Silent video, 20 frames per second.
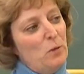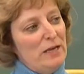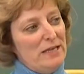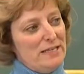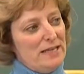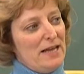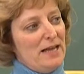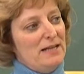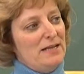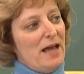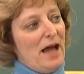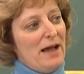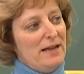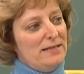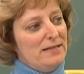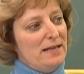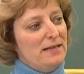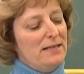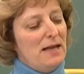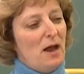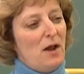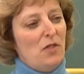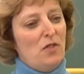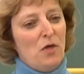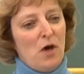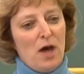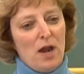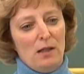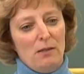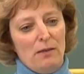I sat down and
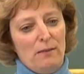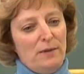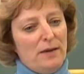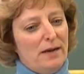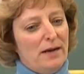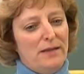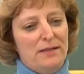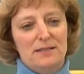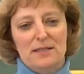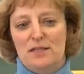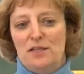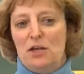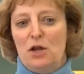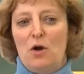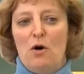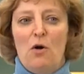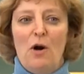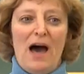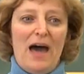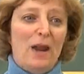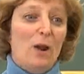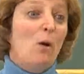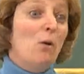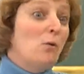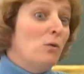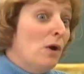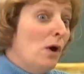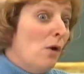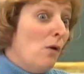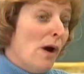thought a little bit, and I said, you know, I
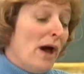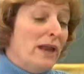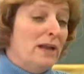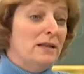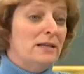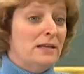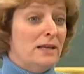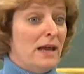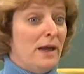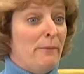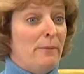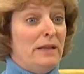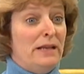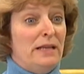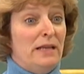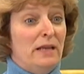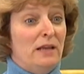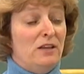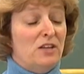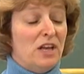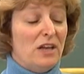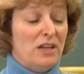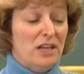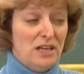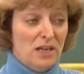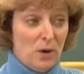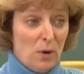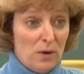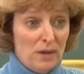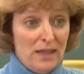don't know. I mean, he
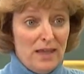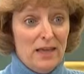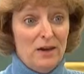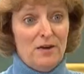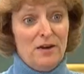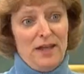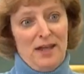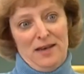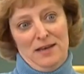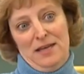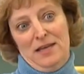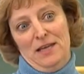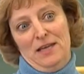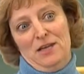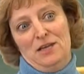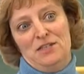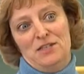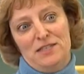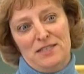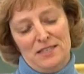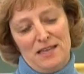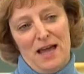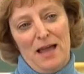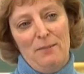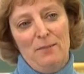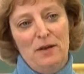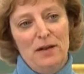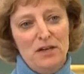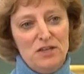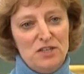can go to the internet and he could just
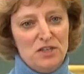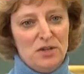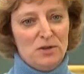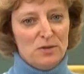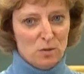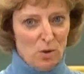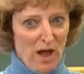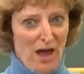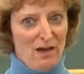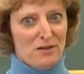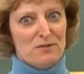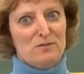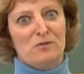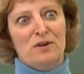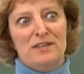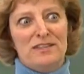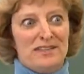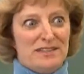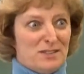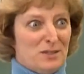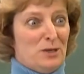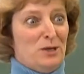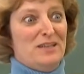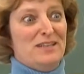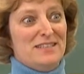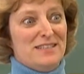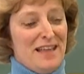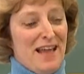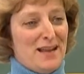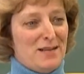type it in. She goes, well, what the good
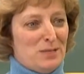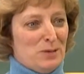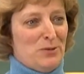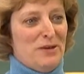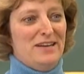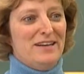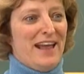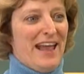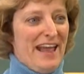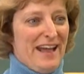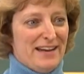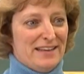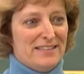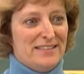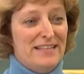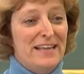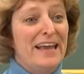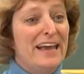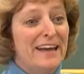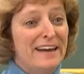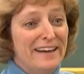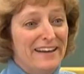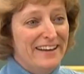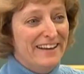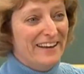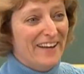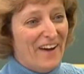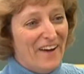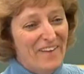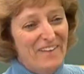does that do? He can't see it,
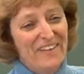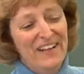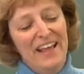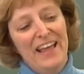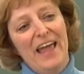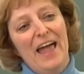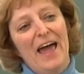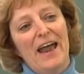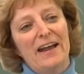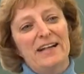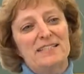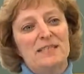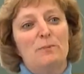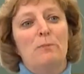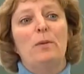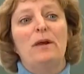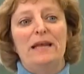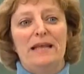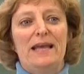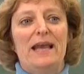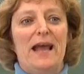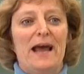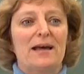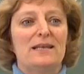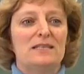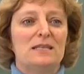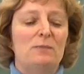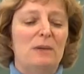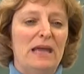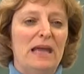you know. And I said, but he
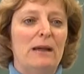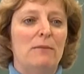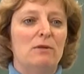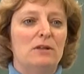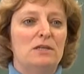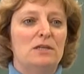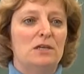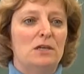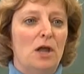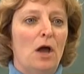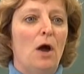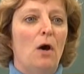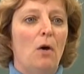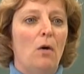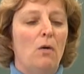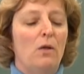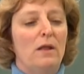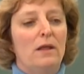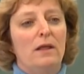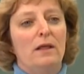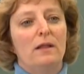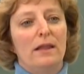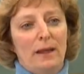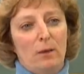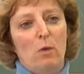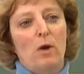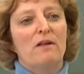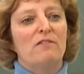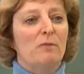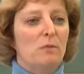has to be able to know,
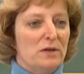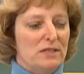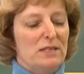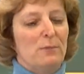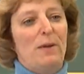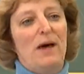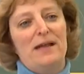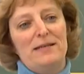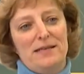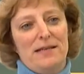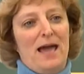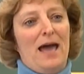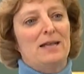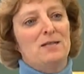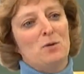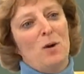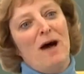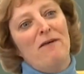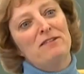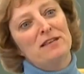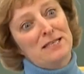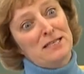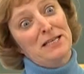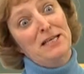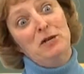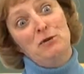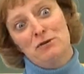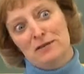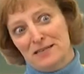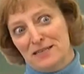like one of them was the pentagon. So
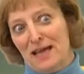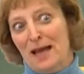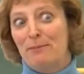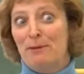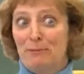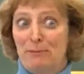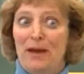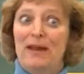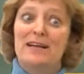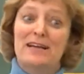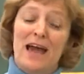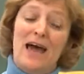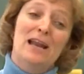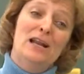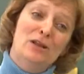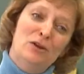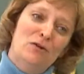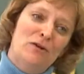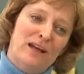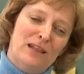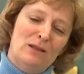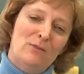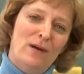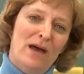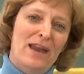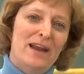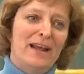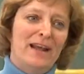obviously you can type in pentagon and you'll get the